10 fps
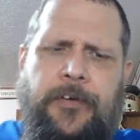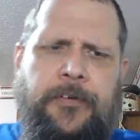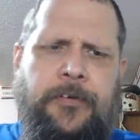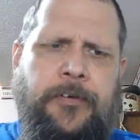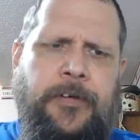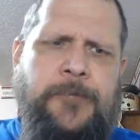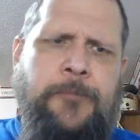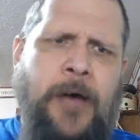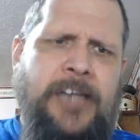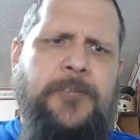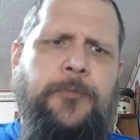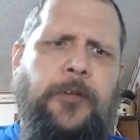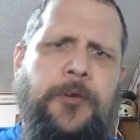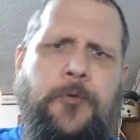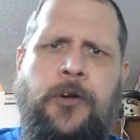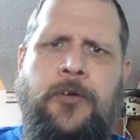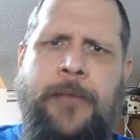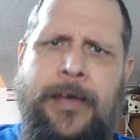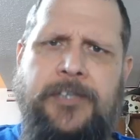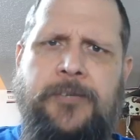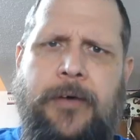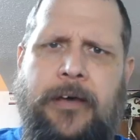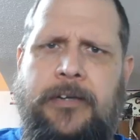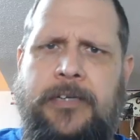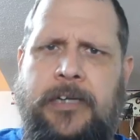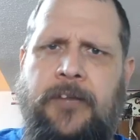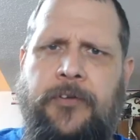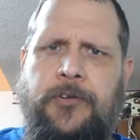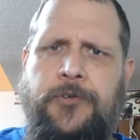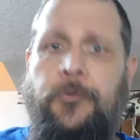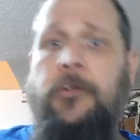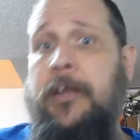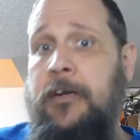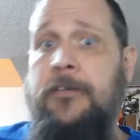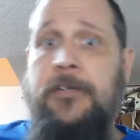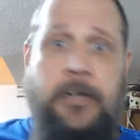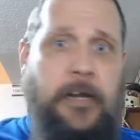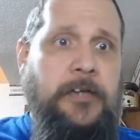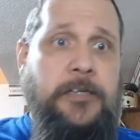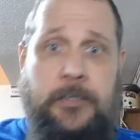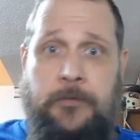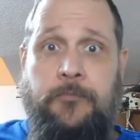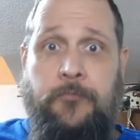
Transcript: as possible in order to maximize individual, and in this case,